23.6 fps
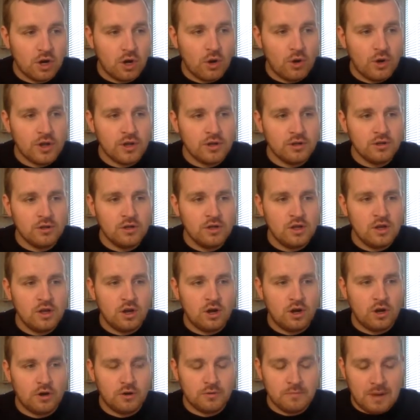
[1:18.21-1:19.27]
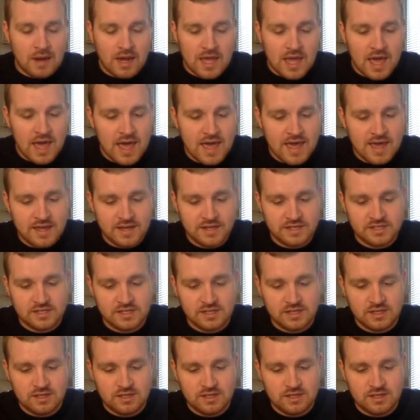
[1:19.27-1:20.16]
oil on my head."